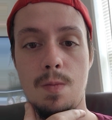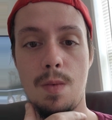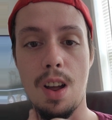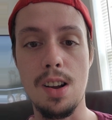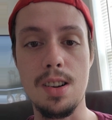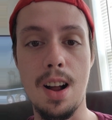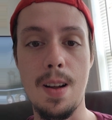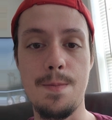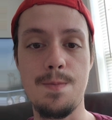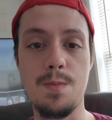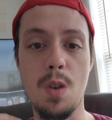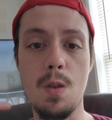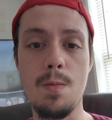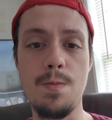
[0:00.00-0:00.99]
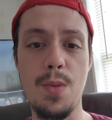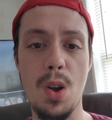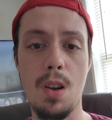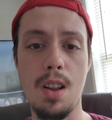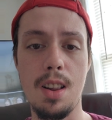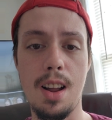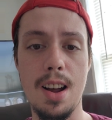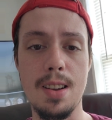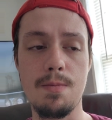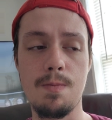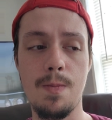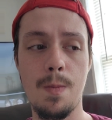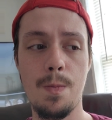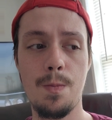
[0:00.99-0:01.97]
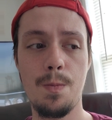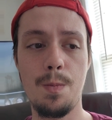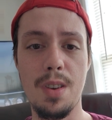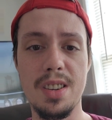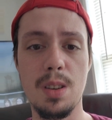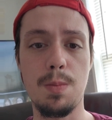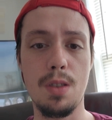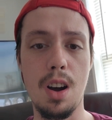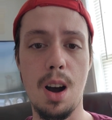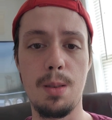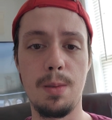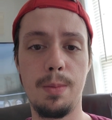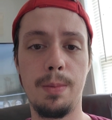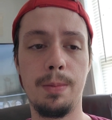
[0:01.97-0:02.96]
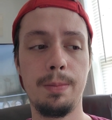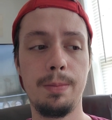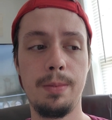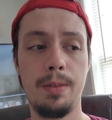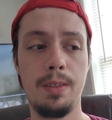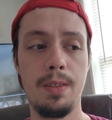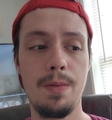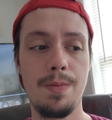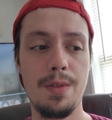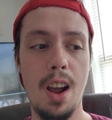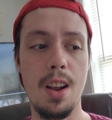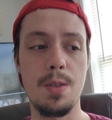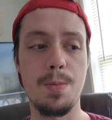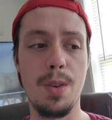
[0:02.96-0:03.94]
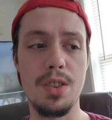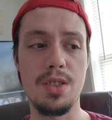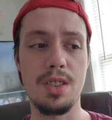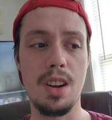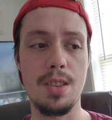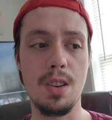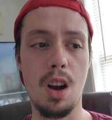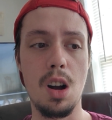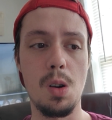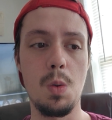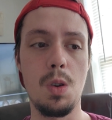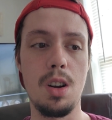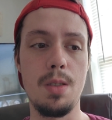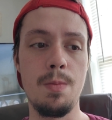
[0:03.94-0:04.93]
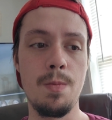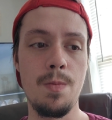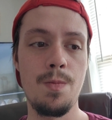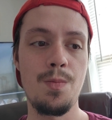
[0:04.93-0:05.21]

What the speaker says: Like I don't feel like being a problem as much as I thought it would,